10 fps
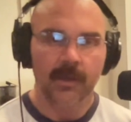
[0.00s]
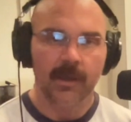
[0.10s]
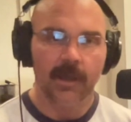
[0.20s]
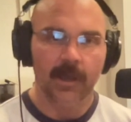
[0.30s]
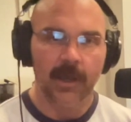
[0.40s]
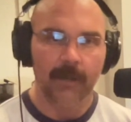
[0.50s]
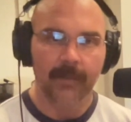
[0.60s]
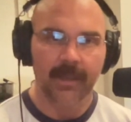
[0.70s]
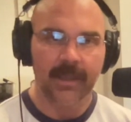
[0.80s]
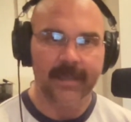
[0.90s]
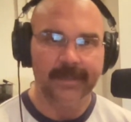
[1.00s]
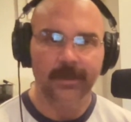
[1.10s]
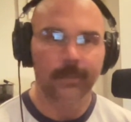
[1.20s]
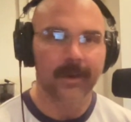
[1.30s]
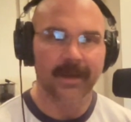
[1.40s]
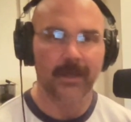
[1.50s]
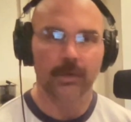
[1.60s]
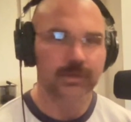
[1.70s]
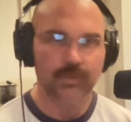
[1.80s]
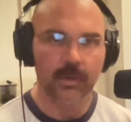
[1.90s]
and nobody
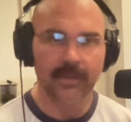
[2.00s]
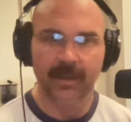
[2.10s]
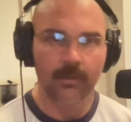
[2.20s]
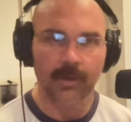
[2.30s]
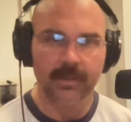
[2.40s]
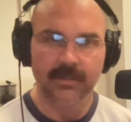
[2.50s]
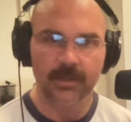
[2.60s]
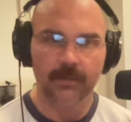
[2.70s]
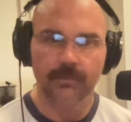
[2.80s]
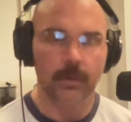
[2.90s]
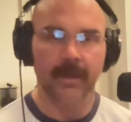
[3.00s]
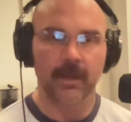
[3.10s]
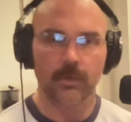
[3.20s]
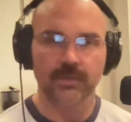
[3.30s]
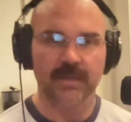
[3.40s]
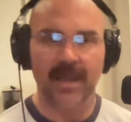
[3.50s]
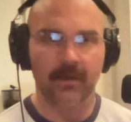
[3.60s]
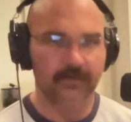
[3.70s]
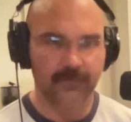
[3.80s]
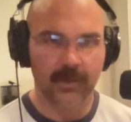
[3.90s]
knows what that was. You know, nobody knows
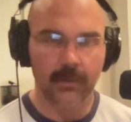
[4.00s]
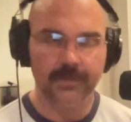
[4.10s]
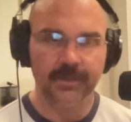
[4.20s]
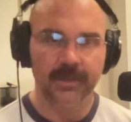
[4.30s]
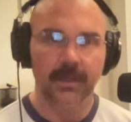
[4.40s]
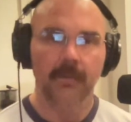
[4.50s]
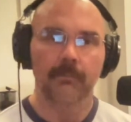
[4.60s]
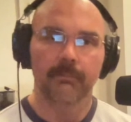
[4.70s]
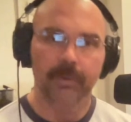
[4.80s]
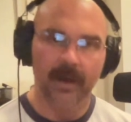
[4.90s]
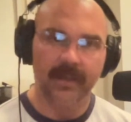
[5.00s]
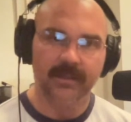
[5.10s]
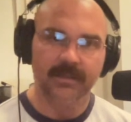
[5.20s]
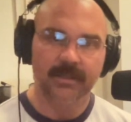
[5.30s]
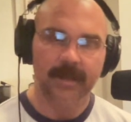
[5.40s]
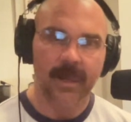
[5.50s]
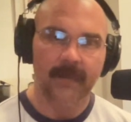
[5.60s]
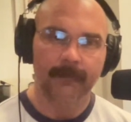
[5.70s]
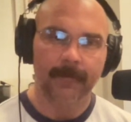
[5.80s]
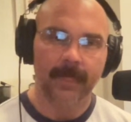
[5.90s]
how it felt, but
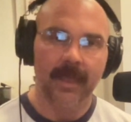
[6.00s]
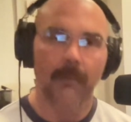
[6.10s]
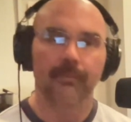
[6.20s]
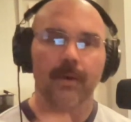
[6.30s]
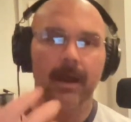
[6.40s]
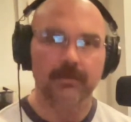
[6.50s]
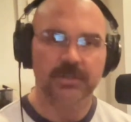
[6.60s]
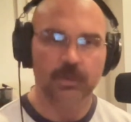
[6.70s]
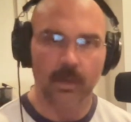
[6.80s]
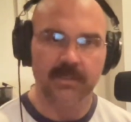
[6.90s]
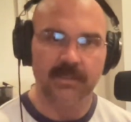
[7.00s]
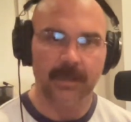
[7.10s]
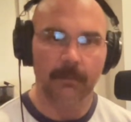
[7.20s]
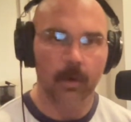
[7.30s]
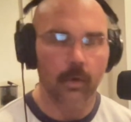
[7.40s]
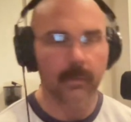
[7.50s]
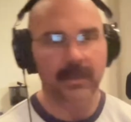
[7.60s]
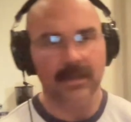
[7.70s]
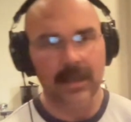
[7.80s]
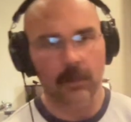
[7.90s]
how proud she was in that
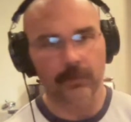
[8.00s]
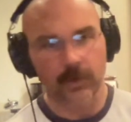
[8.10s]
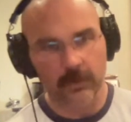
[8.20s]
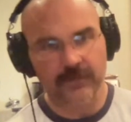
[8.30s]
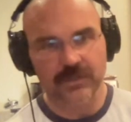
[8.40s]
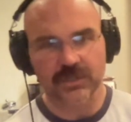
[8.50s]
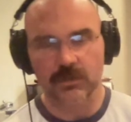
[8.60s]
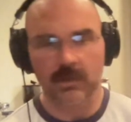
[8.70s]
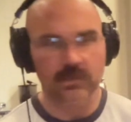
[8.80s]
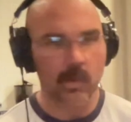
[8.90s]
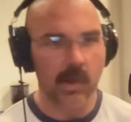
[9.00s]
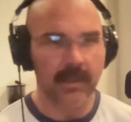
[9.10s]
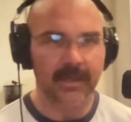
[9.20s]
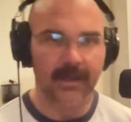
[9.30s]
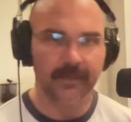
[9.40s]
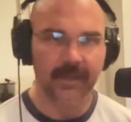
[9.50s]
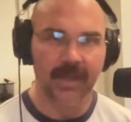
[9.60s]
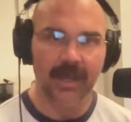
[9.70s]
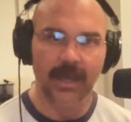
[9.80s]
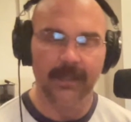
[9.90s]
moment and how nervous she was walking down
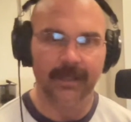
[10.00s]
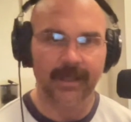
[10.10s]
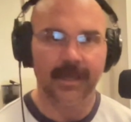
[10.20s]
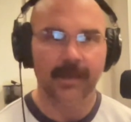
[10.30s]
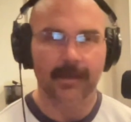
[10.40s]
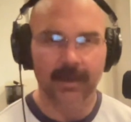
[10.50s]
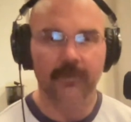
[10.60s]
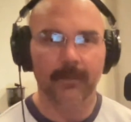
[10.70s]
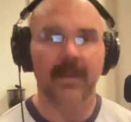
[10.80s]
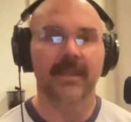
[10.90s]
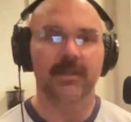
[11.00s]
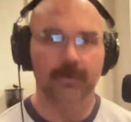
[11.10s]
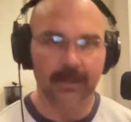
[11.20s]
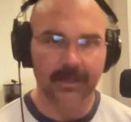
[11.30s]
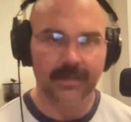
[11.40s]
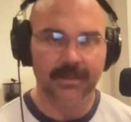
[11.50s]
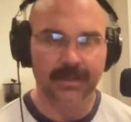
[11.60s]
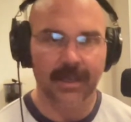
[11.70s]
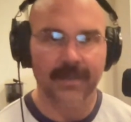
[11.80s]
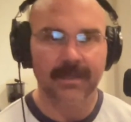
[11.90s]
the aisle. Like, everybody can relate
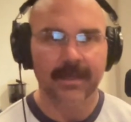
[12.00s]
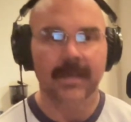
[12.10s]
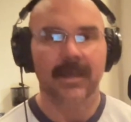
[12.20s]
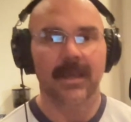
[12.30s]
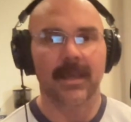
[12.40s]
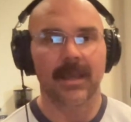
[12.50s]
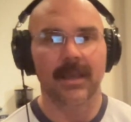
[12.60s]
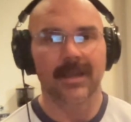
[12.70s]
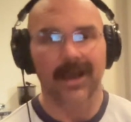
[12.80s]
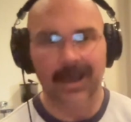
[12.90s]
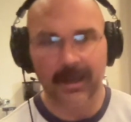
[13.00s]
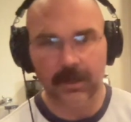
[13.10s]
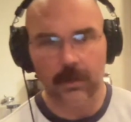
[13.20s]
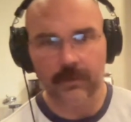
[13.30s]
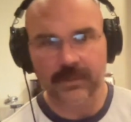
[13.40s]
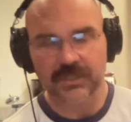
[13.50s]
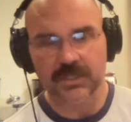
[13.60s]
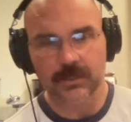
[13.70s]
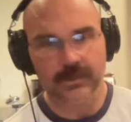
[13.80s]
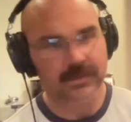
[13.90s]
to that. And I know that
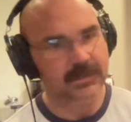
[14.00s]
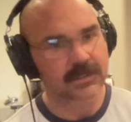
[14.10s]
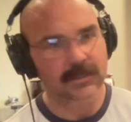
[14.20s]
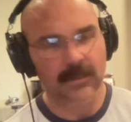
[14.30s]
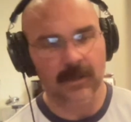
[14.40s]
she was